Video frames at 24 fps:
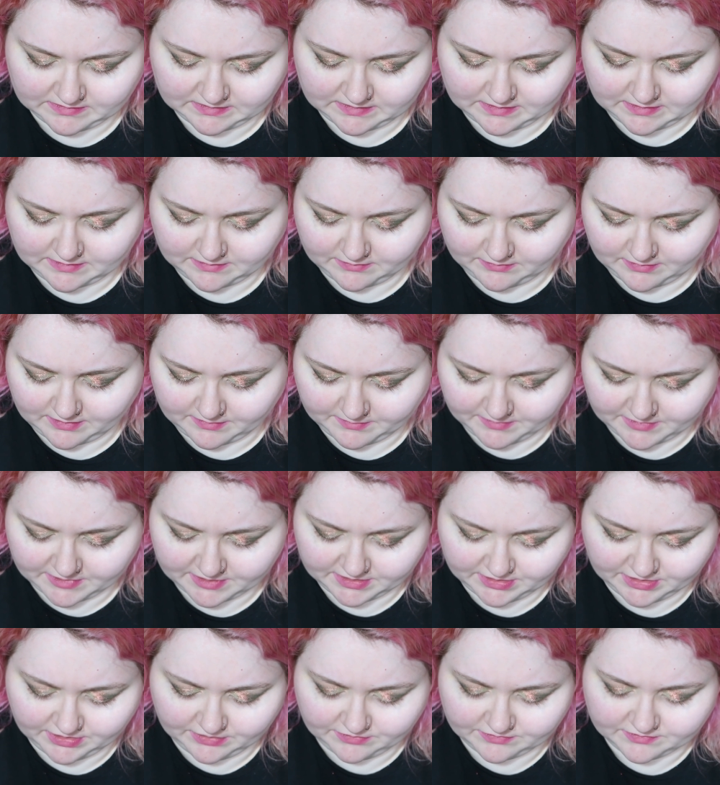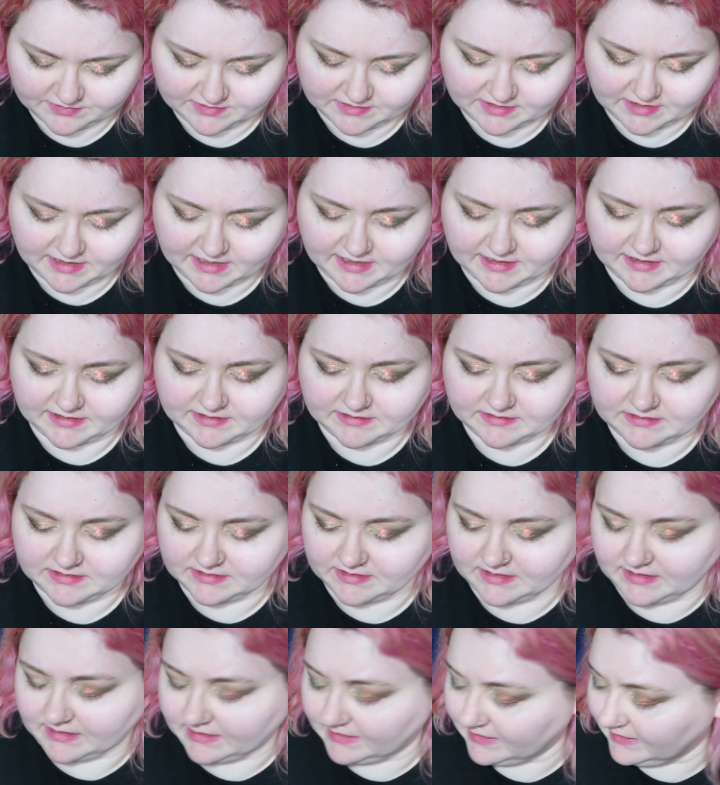So, I'm going to use that
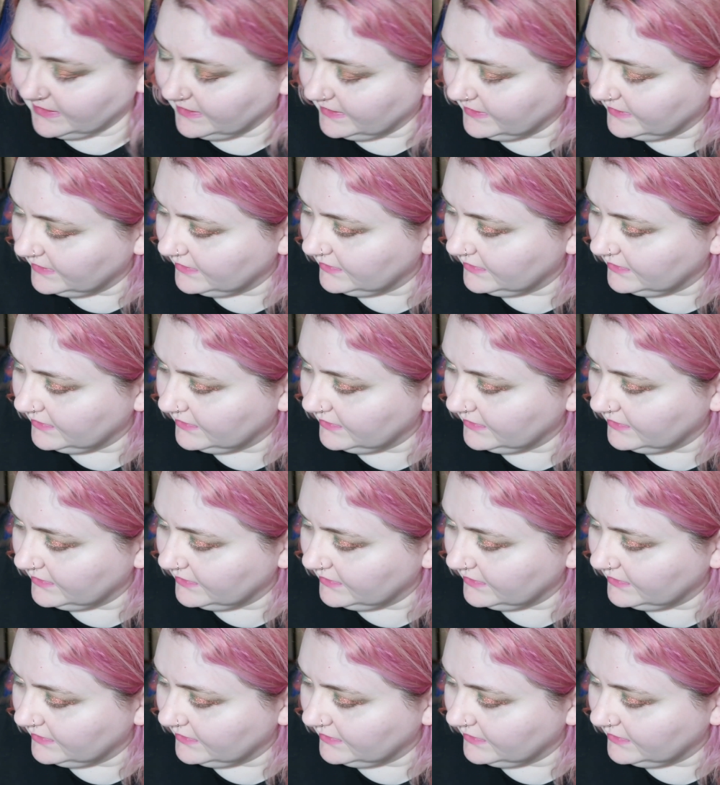today.